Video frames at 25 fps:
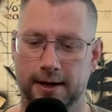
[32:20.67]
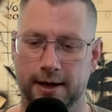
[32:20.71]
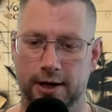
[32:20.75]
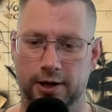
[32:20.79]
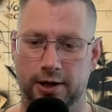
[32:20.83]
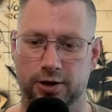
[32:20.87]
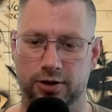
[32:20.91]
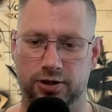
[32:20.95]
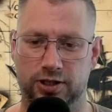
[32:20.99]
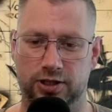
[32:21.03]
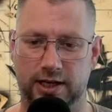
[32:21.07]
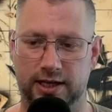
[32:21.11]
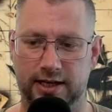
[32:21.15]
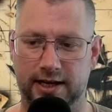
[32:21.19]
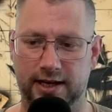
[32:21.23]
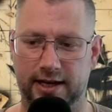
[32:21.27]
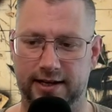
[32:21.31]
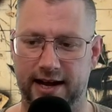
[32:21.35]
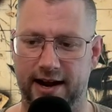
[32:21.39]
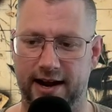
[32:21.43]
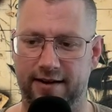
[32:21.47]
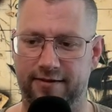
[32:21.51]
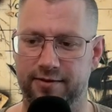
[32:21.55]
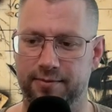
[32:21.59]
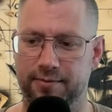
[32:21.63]
you see that
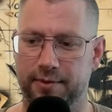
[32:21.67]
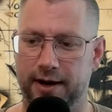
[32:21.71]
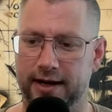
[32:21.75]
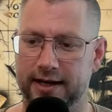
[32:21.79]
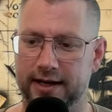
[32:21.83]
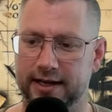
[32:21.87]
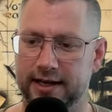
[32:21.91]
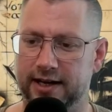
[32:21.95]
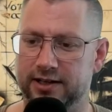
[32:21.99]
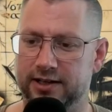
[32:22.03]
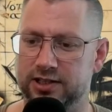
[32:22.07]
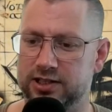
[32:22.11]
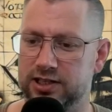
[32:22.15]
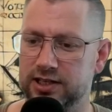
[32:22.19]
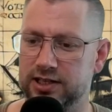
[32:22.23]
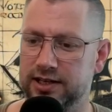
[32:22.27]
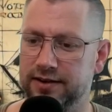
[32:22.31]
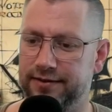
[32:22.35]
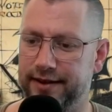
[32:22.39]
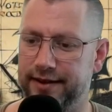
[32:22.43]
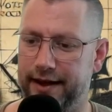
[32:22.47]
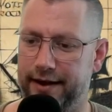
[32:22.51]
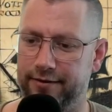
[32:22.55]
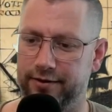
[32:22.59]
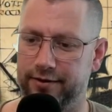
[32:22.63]
everybody achieved
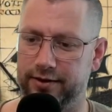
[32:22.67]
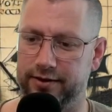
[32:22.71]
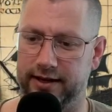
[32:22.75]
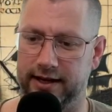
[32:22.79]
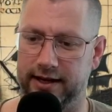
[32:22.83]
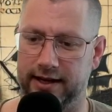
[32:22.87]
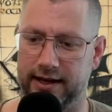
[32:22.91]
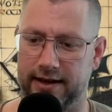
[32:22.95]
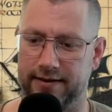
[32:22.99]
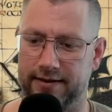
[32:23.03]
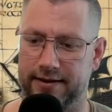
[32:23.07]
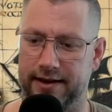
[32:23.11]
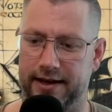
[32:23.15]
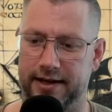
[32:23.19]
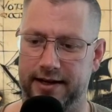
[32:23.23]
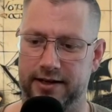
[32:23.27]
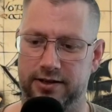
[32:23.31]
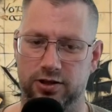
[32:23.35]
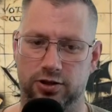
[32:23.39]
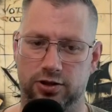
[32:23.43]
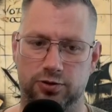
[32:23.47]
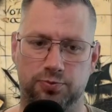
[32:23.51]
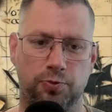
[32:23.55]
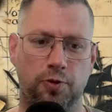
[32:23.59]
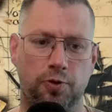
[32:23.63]
everything and they
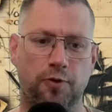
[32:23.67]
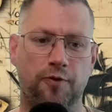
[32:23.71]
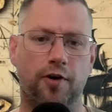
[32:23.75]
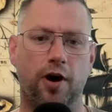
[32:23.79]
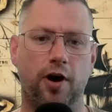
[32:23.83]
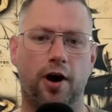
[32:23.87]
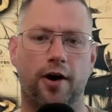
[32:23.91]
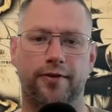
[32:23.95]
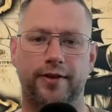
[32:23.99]
just move on.